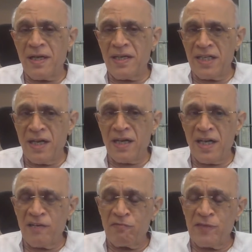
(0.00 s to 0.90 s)
in our
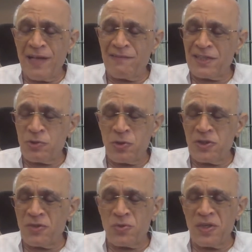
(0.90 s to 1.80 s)
life, we have
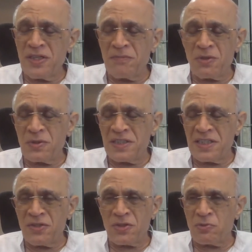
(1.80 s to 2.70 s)
actually only about
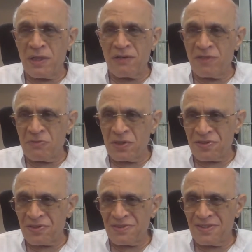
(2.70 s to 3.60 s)
10 or 12
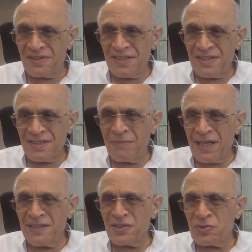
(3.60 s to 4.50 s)
hours. The
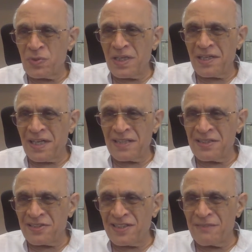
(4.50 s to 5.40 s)
balance, we are
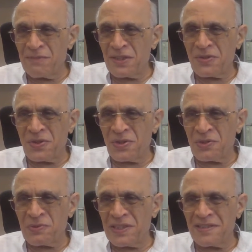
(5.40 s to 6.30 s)
either sleeping or
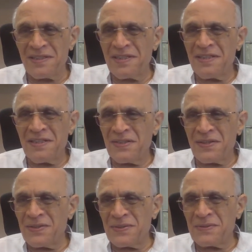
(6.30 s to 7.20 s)
we are,
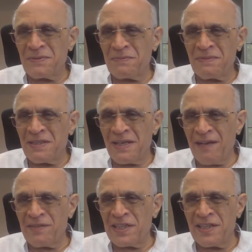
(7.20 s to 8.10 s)

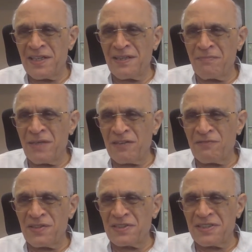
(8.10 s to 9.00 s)
having dinner,
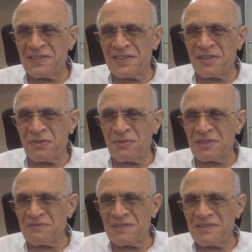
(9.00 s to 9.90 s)
breakfast, etc.,
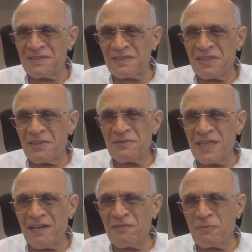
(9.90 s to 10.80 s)
whatever it is. We
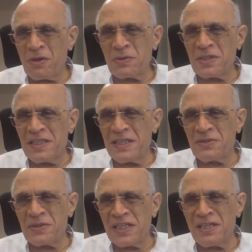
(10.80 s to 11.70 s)
have about 8
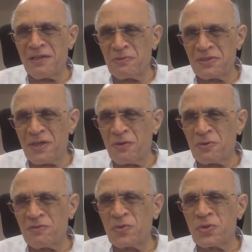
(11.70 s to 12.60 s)
or 10 hours.
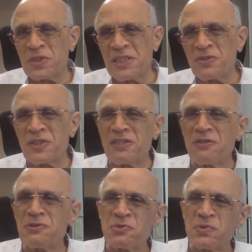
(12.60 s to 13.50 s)
Out of those 8 or 10
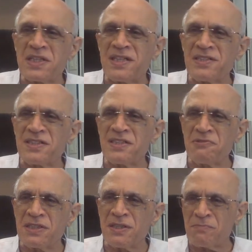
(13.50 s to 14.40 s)
hours, we are concerned
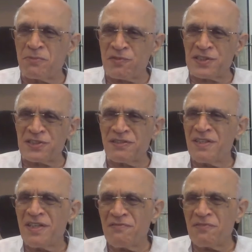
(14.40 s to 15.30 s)
with our profession
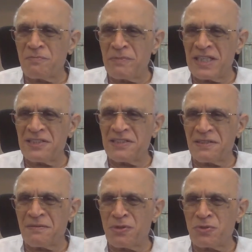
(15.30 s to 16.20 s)
for a major
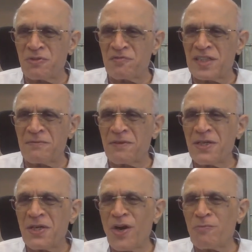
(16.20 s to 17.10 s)
amount of time.
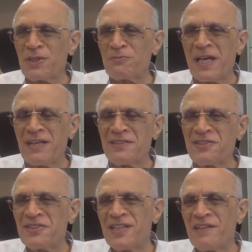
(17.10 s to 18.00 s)
How much balance
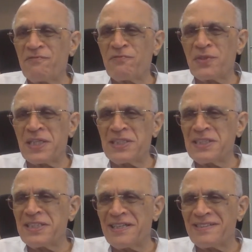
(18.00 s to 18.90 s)
is left for
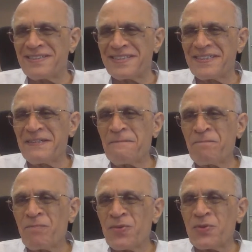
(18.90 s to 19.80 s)
anything else?
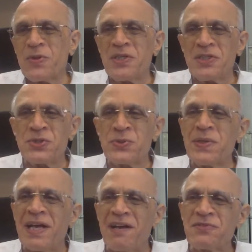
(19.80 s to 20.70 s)
So you
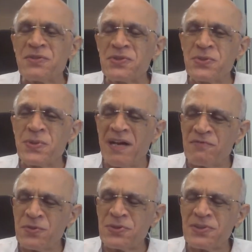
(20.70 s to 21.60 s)

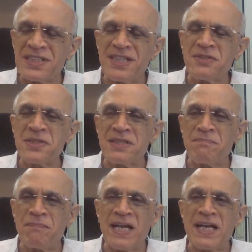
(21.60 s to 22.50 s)
have to sit down
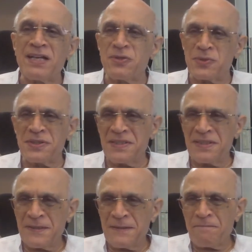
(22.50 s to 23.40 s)
and plan out.
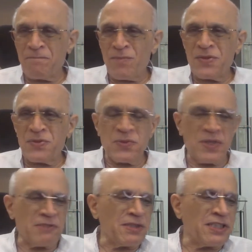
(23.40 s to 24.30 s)
So
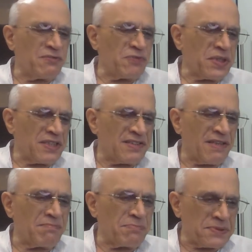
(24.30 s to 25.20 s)
let me give you an
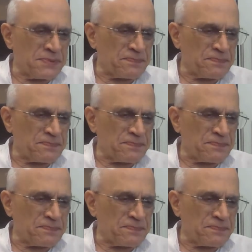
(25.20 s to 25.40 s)
example.